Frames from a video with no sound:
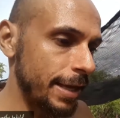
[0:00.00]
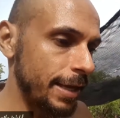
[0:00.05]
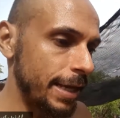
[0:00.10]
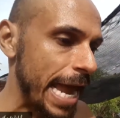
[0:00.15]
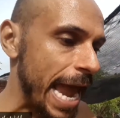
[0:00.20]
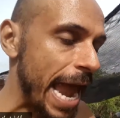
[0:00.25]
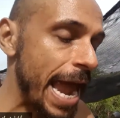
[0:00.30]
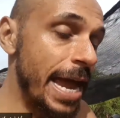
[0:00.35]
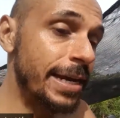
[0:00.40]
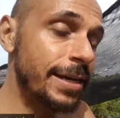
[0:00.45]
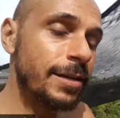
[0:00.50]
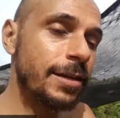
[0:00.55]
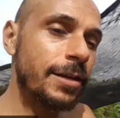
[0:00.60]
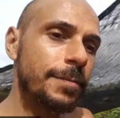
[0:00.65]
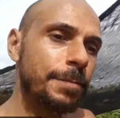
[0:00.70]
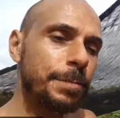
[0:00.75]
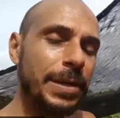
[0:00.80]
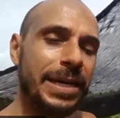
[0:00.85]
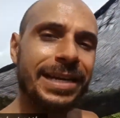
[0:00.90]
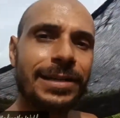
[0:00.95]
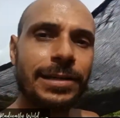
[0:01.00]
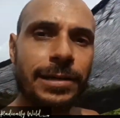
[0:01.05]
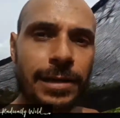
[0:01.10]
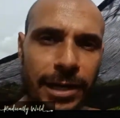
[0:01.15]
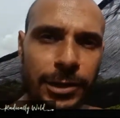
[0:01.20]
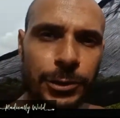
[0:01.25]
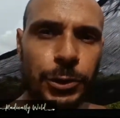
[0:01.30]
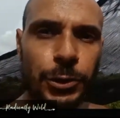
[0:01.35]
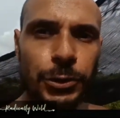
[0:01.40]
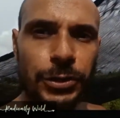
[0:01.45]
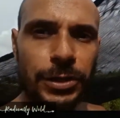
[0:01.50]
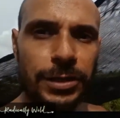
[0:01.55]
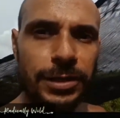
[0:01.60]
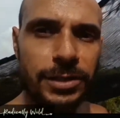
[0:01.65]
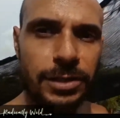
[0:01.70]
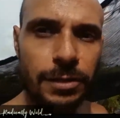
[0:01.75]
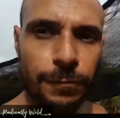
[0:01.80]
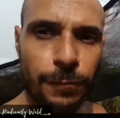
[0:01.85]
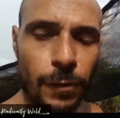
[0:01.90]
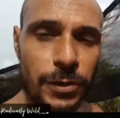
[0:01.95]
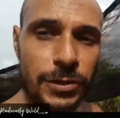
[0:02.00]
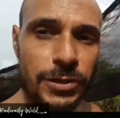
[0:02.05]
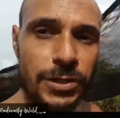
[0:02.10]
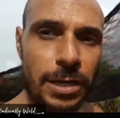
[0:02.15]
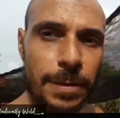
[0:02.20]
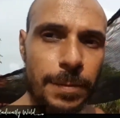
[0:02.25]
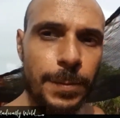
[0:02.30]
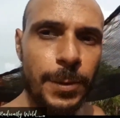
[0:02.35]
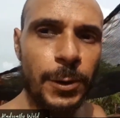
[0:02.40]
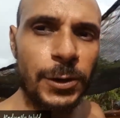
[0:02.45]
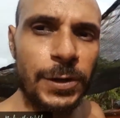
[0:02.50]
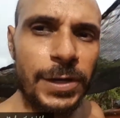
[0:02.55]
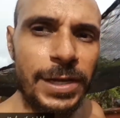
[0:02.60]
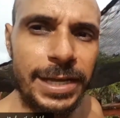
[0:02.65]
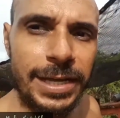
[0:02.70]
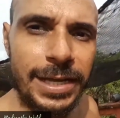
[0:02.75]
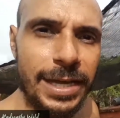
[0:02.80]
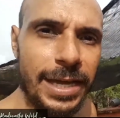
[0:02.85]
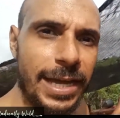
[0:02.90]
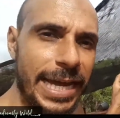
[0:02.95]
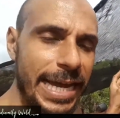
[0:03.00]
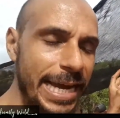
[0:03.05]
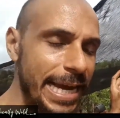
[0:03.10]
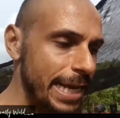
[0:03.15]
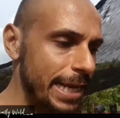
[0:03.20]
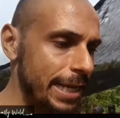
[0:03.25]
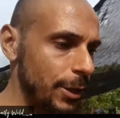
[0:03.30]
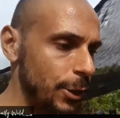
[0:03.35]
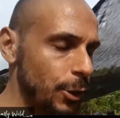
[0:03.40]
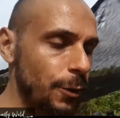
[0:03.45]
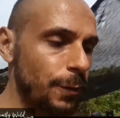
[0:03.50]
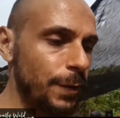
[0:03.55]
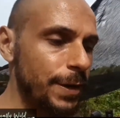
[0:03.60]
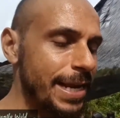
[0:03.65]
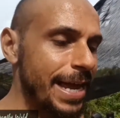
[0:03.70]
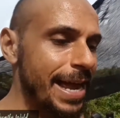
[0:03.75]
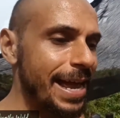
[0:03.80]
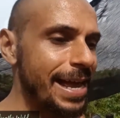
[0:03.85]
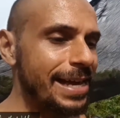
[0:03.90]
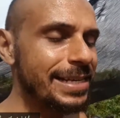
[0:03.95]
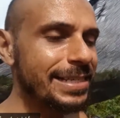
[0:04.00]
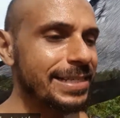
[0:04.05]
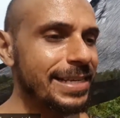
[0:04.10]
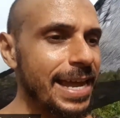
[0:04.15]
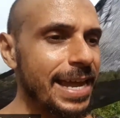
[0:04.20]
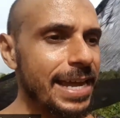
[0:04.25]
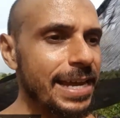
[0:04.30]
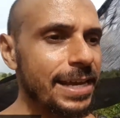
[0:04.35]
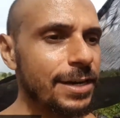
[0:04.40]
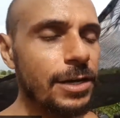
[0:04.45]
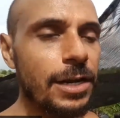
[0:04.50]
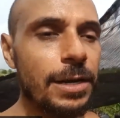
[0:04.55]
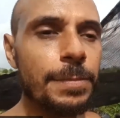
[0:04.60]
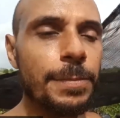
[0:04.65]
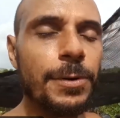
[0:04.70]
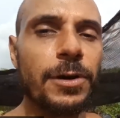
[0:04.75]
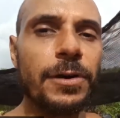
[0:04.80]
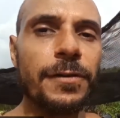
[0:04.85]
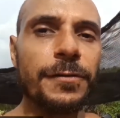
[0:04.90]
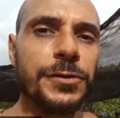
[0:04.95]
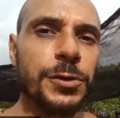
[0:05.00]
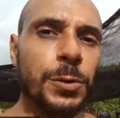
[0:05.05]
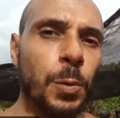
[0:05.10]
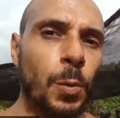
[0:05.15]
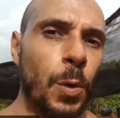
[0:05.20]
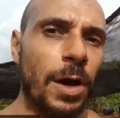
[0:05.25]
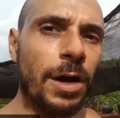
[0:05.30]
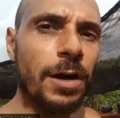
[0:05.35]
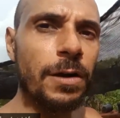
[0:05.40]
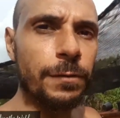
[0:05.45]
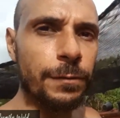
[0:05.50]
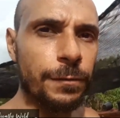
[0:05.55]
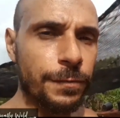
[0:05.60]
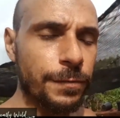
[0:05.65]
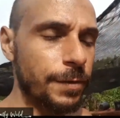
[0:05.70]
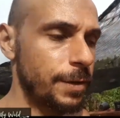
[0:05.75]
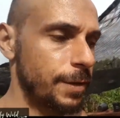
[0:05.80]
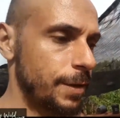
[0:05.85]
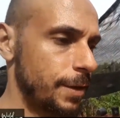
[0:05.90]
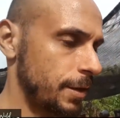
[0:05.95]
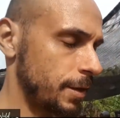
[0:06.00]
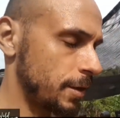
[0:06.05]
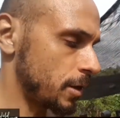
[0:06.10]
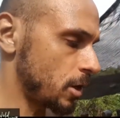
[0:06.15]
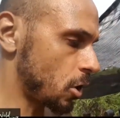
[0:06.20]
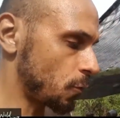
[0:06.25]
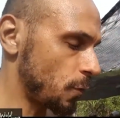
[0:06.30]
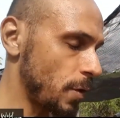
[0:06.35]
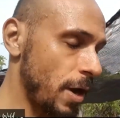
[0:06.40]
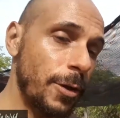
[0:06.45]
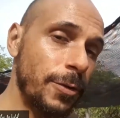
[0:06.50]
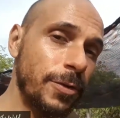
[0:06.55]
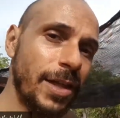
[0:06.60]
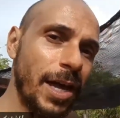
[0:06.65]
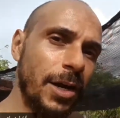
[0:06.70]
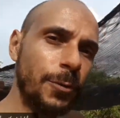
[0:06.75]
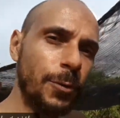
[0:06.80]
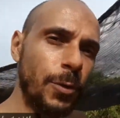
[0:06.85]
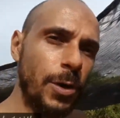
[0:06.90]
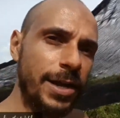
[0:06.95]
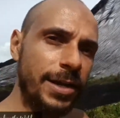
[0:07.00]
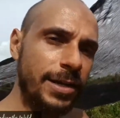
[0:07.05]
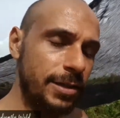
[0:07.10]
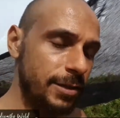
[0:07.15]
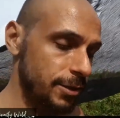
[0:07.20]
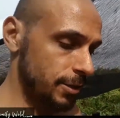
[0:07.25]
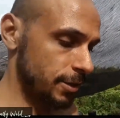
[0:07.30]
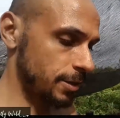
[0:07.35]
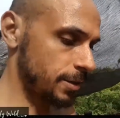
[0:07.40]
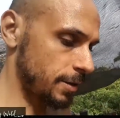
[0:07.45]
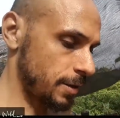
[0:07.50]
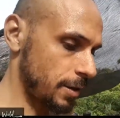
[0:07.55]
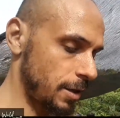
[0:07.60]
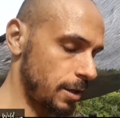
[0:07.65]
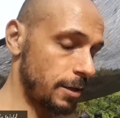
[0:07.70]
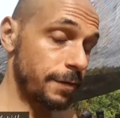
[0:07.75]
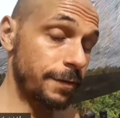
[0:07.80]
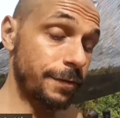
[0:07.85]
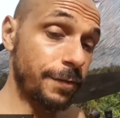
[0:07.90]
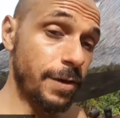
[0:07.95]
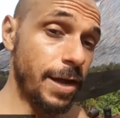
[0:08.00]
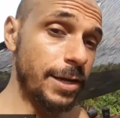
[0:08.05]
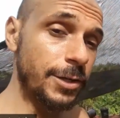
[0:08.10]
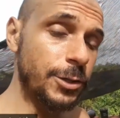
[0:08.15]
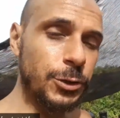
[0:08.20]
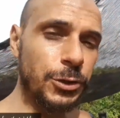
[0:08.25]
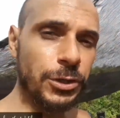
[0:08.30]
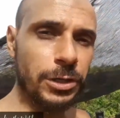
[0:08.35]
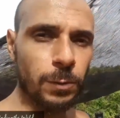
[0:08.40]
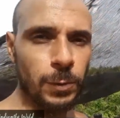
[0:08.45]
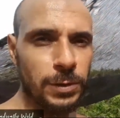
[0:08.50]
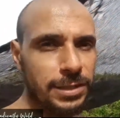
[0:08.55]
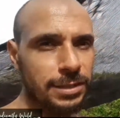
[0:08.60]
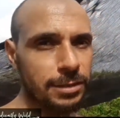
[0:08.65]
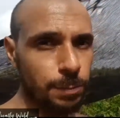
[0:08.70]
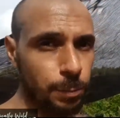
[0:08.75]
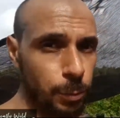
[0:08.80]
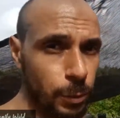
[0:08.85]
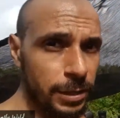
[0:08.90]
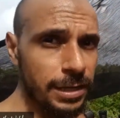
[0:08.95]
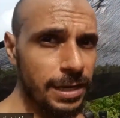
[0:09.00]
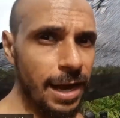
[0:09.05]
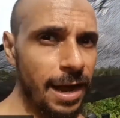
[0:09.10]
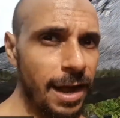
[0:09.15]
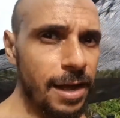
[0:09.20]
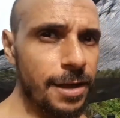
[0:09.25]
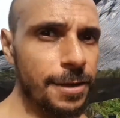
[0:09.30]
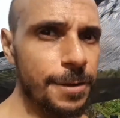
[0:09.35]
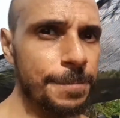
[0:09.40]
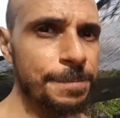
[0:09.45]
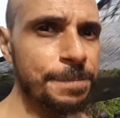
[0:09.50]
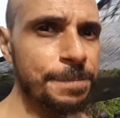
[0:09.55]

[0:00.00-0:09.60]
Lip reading: N being nitrogen is the first number. Urine has a number of 12, around that range of nitrogen, which is pretty high.